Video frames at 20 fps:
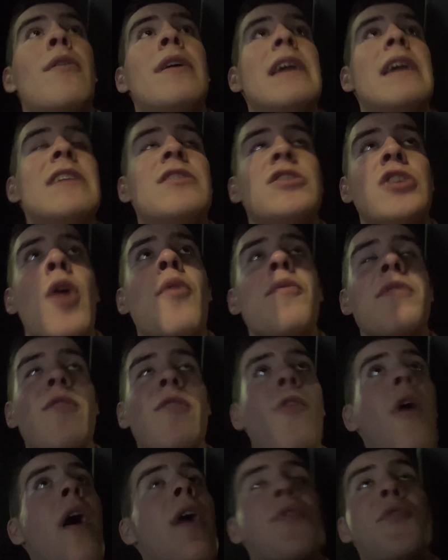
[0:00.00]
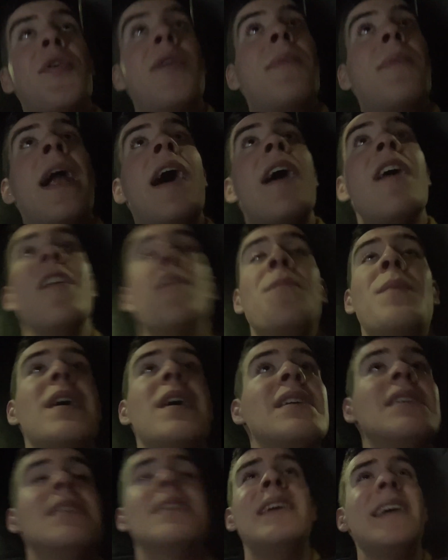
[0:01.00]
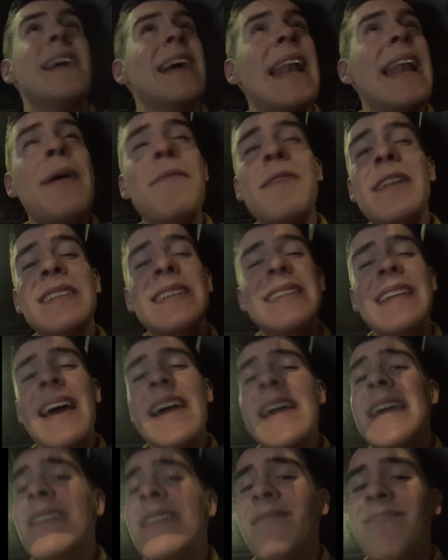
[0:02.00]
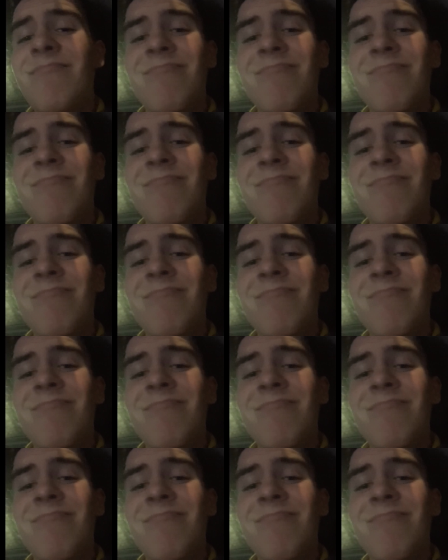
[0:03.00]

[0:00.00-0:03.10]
He's chosen the right three players, but cleverly today,